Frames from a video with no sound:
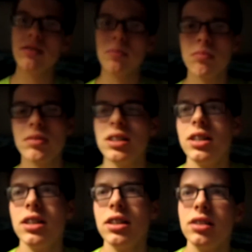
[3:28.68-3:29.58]
from
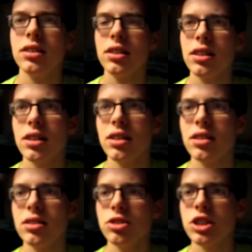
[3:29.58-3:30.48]

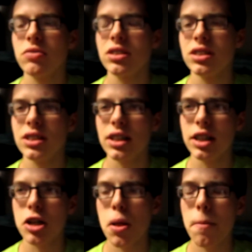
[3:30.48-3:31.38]
Jefferson City,
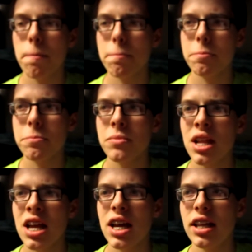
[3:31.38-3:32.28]

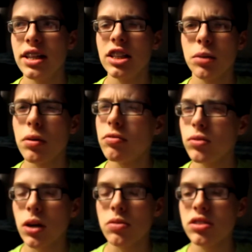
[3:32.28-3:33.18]
and that took about
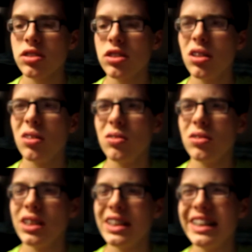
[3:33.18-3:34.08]
4 hours.
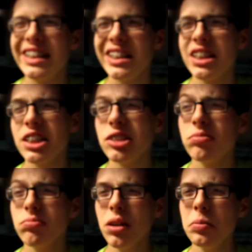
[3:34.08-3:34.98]
So
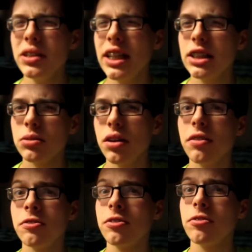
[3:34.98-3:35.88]
probably takes
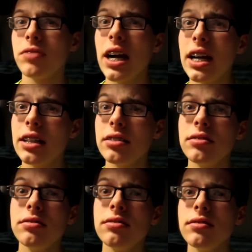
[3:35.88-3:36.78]
around
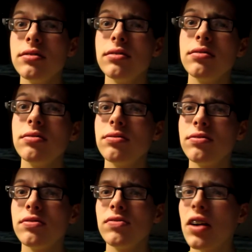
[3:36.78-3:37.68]
five
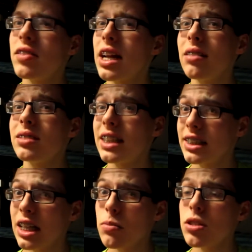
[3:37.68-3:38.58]
and a half,
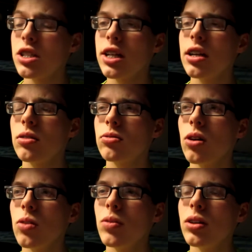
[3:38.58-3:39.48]
6 hours to get
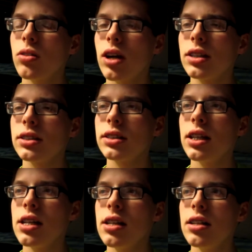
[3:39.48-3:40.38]
all the way across
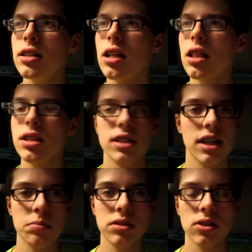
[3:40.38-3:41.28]
the
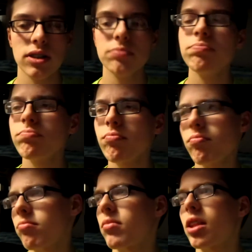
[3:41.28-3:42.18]
state of Missouri,
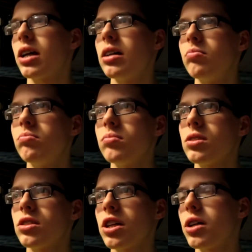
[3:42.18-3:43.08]
to
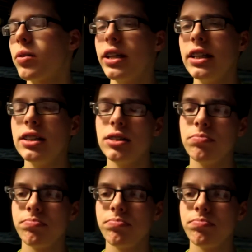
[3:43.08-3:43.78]
go east.